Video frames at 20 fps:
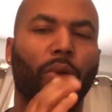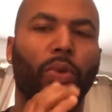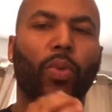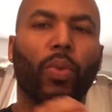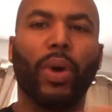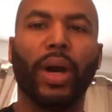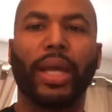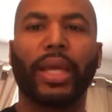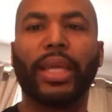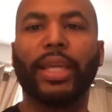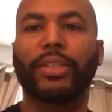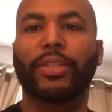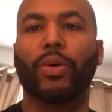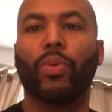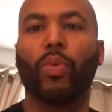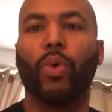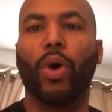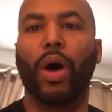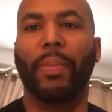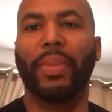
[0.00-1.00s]
what gets a
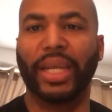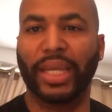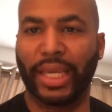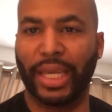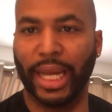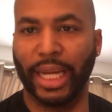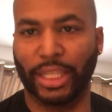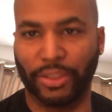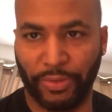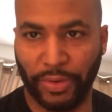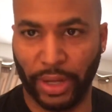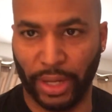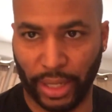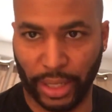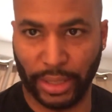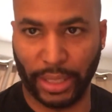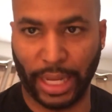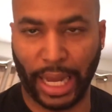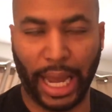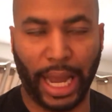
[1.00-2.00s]
woman to catch
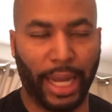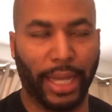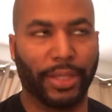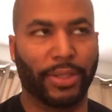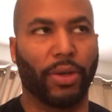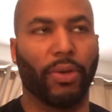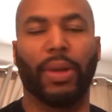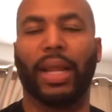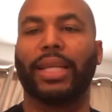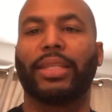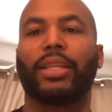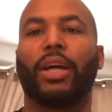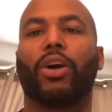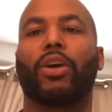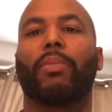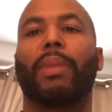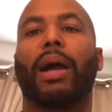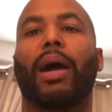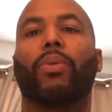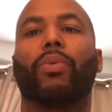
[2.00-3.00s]
feelings? All right, so let's
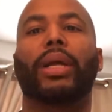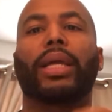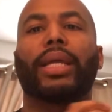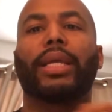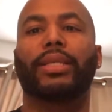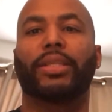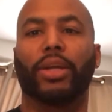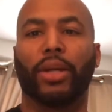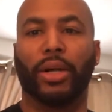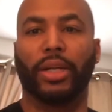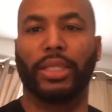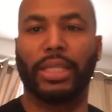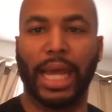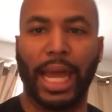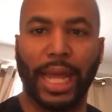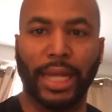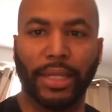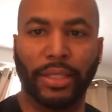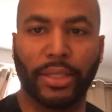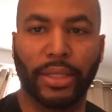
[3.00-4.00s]
talk about what gets her
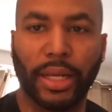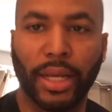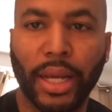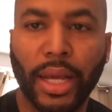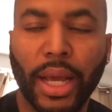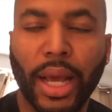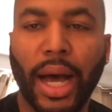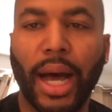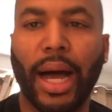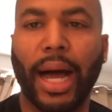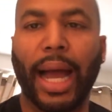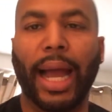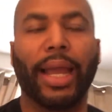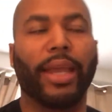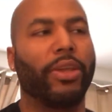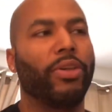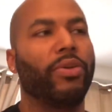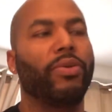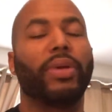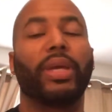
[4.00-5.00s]
attached. All
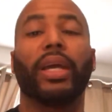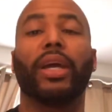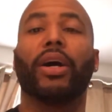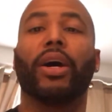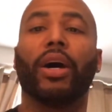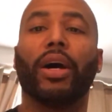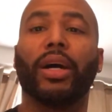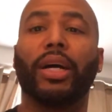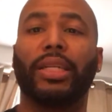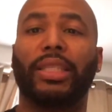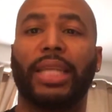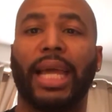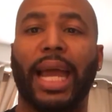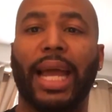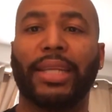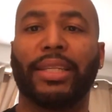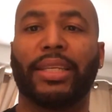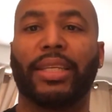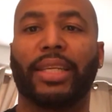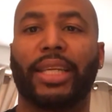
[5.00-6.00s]
right, you get her
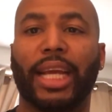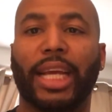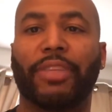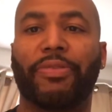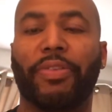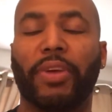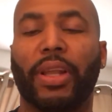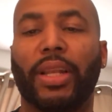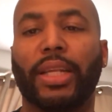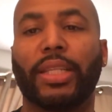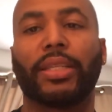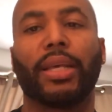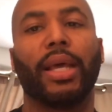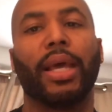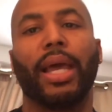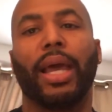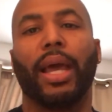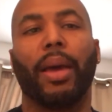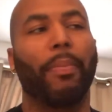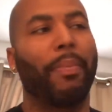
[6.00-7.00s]
attached and catch feelings
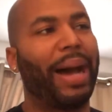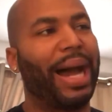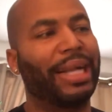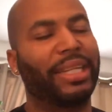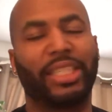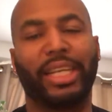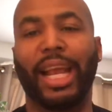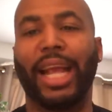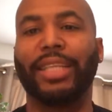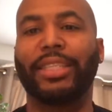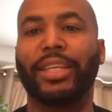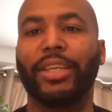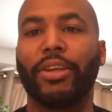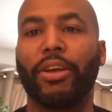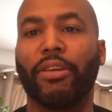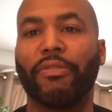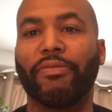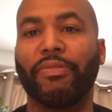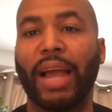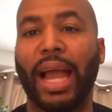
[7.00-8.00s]
by chasing
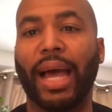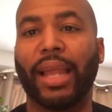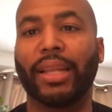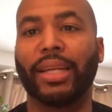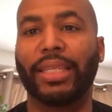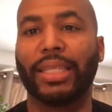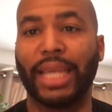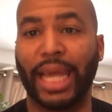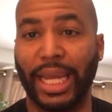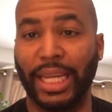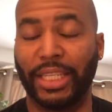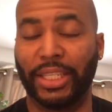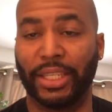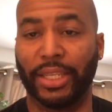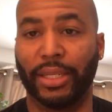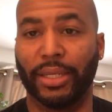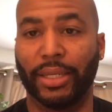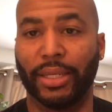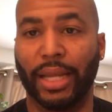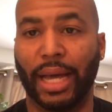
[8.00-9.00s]
your
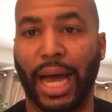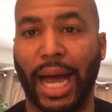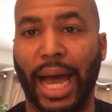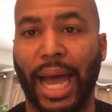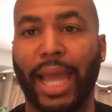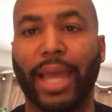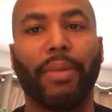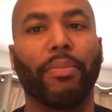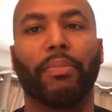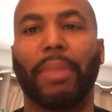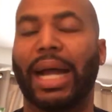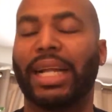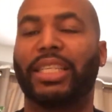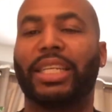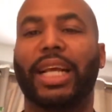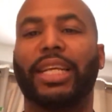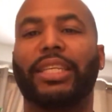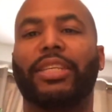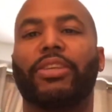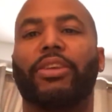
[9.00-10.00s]
validation. All right, by
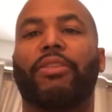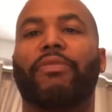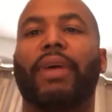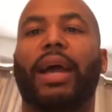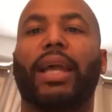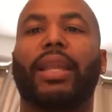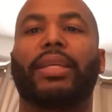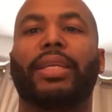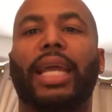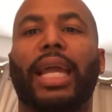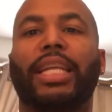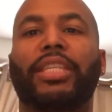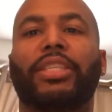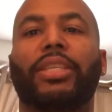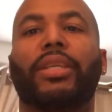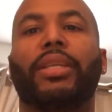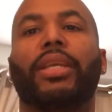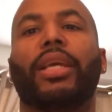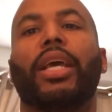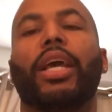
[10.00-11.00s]
chasing your
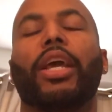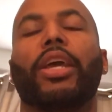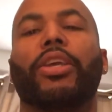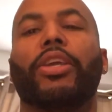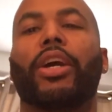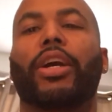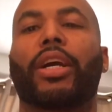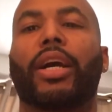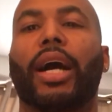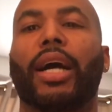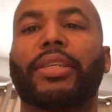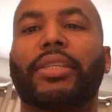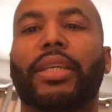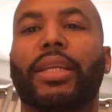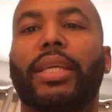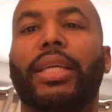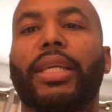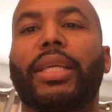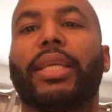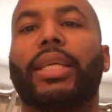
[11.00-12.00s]
validation, you're
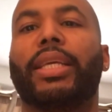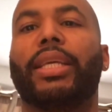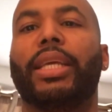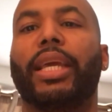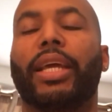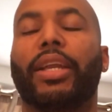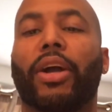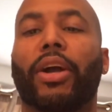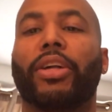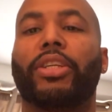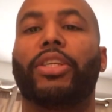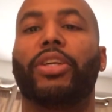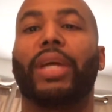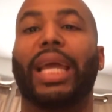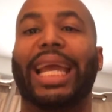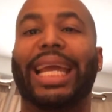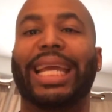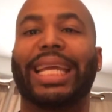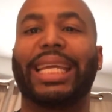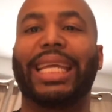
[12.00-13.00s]
constantly getting her
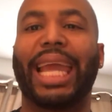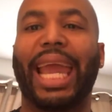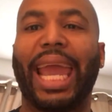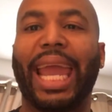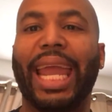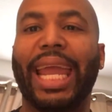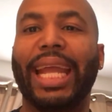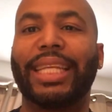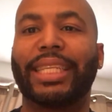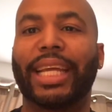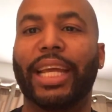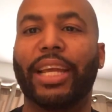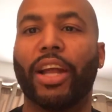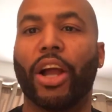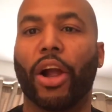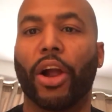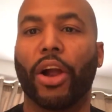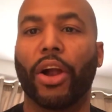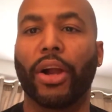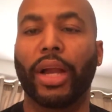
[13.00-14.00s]
to engage in
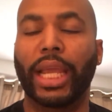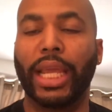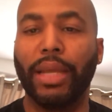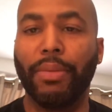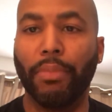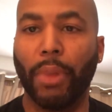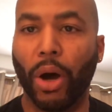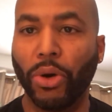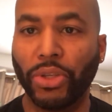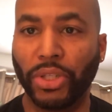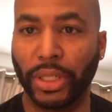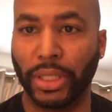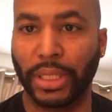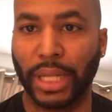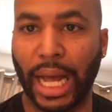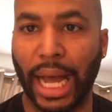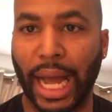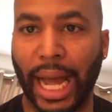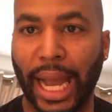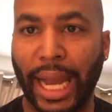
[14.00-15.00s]
her
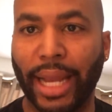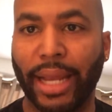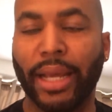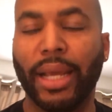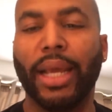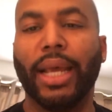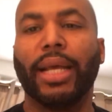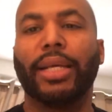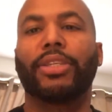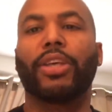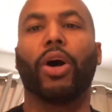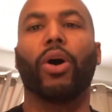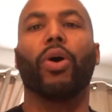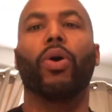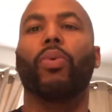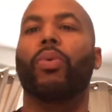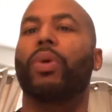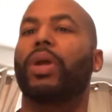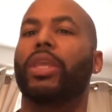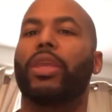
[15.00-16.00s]
emotions. All right,
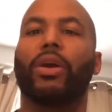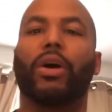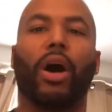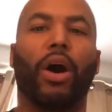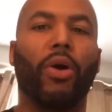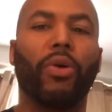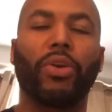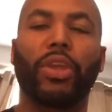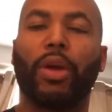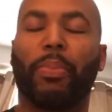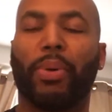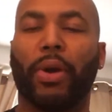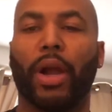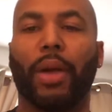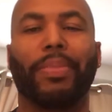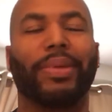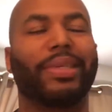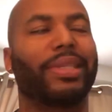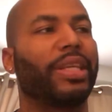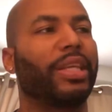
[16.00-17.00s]
so when you're on your
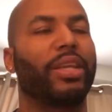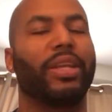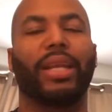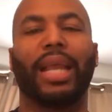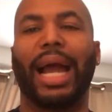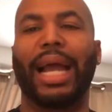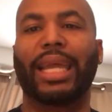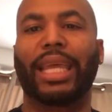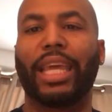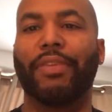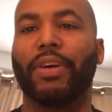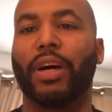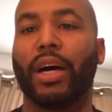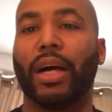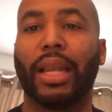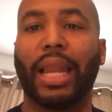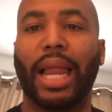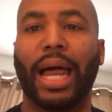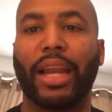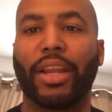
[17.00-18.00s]
purpose and you're not giving her
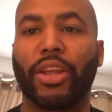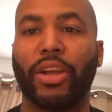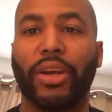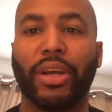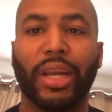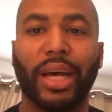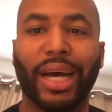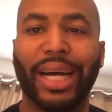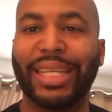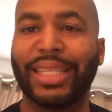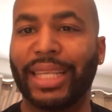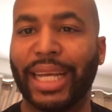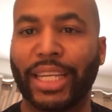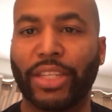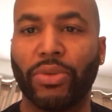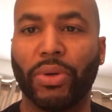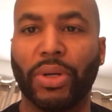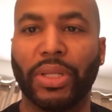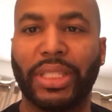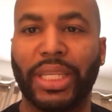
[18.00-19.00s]
a lot of your non
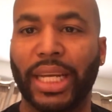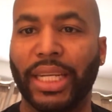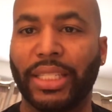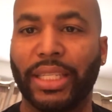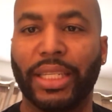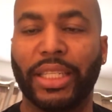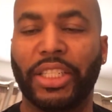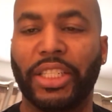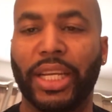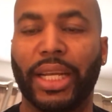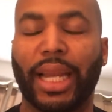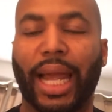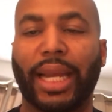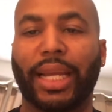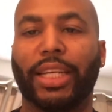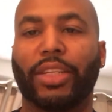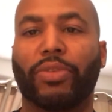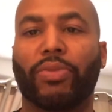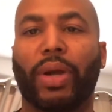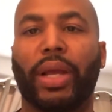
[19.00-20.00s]
sexual attention and shit
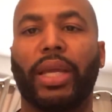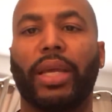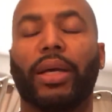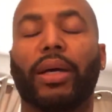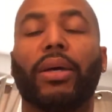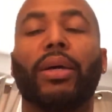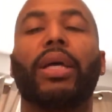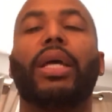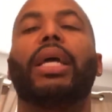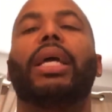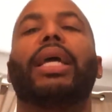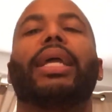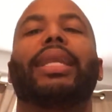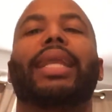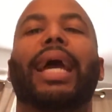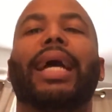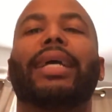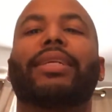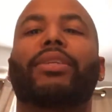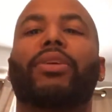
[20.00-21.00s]
like this right here,
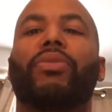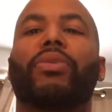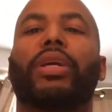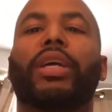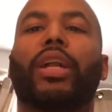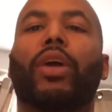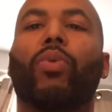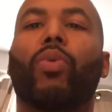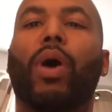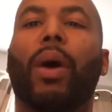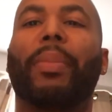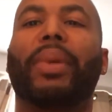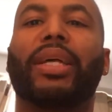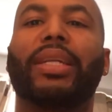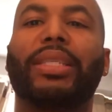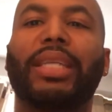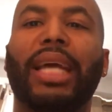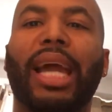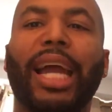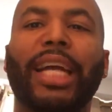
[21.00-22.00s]
that's gonna get a woman
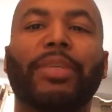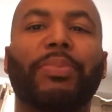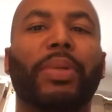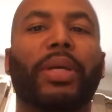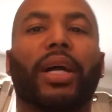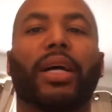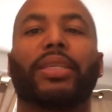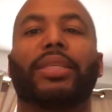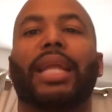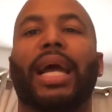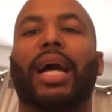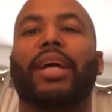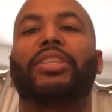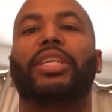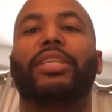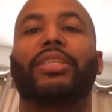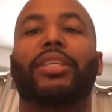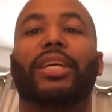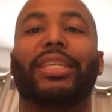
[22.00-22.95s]
attached because now she's